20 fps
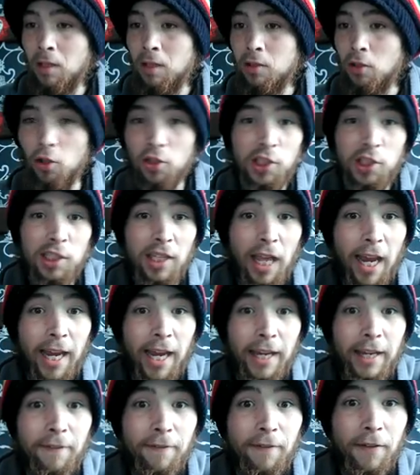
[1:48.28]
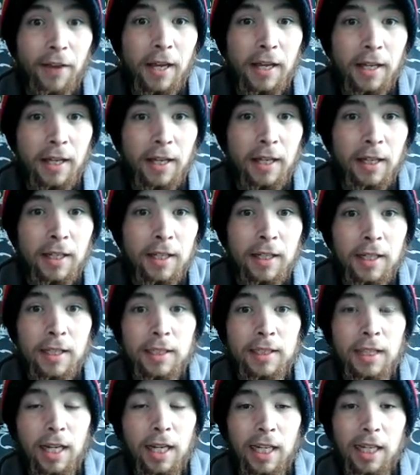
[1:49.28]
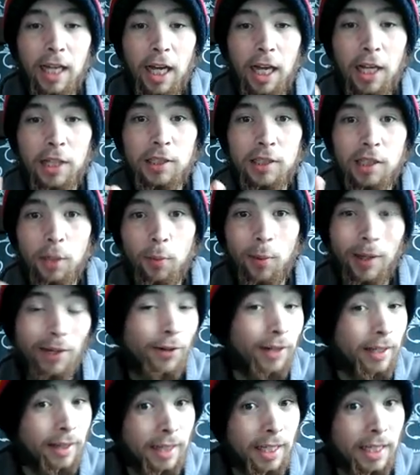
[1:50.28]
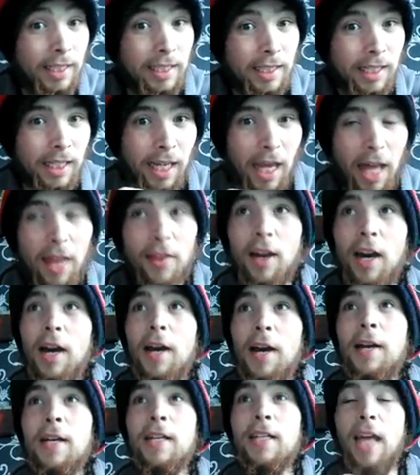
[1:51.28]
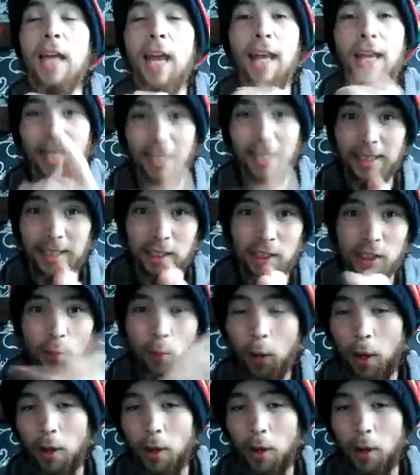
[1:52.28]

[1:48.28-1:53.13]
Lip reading: Dodgy Dave, telling us that we're in this together, yet he's the